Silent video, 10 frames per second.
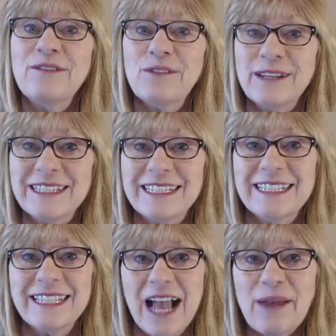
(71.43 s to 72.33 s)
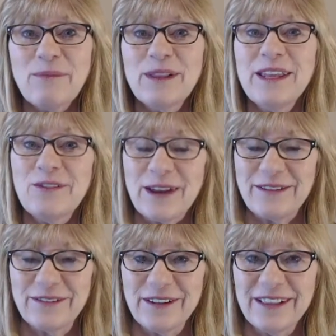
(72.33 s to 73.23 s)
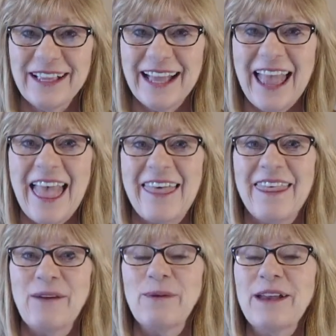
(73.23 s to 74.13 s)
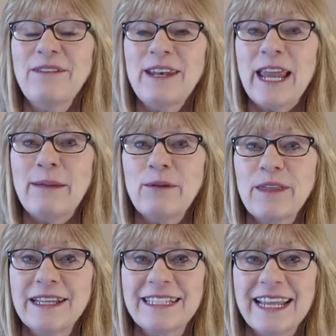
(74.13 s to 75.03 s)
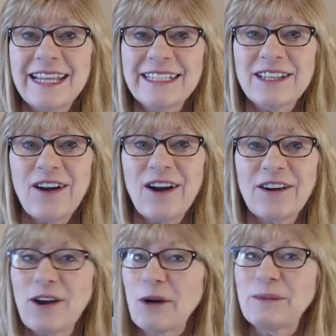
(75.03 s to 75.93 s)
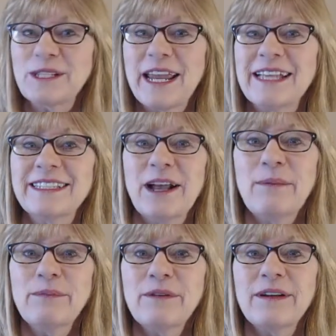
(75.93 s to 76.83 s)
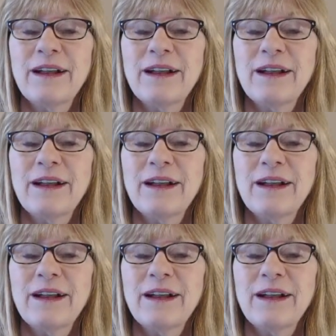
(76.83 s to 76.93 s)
For instance, I'm really grateful that we have a neighbor that takes our garbage cans up